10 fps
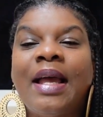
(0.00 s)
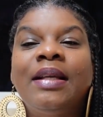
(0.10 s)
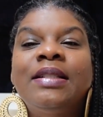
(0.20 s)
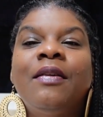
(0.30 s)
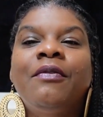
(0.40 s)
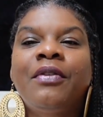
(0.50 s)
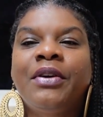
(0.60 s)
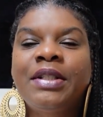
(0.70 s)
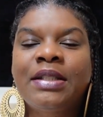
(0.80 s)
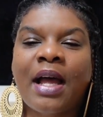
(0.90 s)
That's the
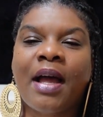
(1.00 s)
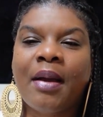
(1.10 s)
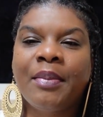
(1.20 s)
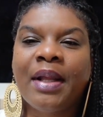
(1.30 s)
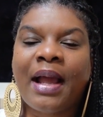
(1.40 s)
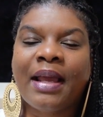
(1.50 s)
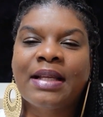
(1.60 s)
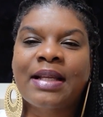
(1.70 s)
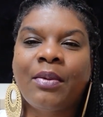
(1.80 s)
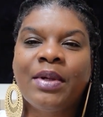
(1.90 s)
first time that I
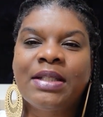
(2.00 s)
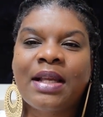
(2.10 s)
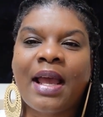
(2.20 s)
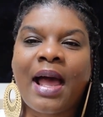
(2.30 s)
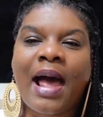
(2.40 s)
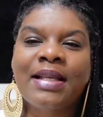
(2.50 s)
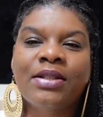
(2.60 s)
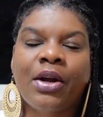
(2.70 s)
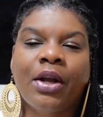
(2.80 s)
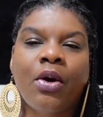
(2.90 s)
guess I would say I
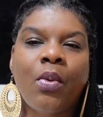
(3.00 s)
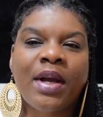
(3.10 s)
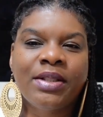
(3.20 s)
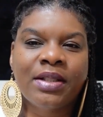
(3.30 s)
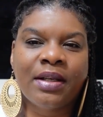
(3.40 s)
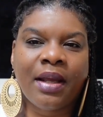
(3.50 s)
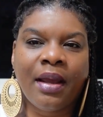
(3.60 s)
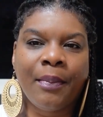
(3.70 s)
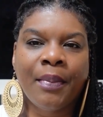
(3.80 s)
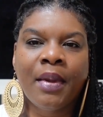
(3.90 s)
started
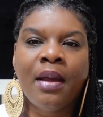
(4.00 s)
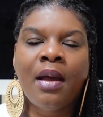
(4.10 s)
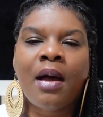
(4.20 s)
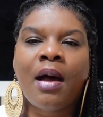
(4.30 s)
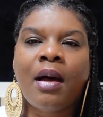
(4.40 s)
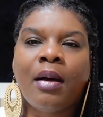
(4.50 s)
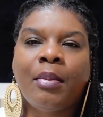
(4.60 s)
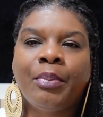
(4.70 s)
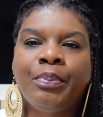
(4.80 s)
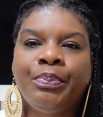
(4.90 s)
questioning
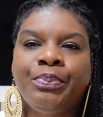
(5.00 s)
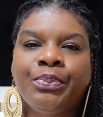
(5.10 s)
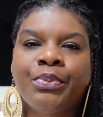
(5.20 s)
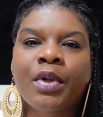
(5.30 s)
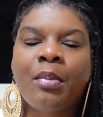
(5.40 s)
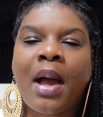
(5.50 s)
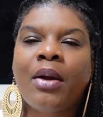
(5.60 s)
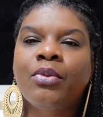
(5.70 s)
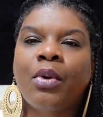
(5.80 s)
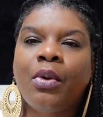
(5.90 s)

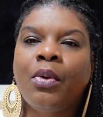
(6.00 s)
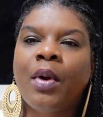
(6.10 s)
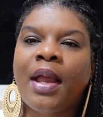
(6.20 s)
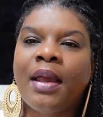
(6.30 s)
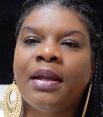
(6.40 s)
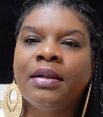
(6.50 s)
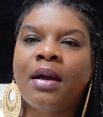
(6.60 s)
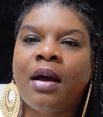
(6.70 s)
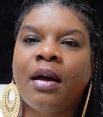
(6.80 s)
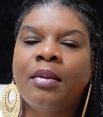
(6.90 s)
my role
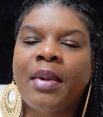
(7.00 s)
in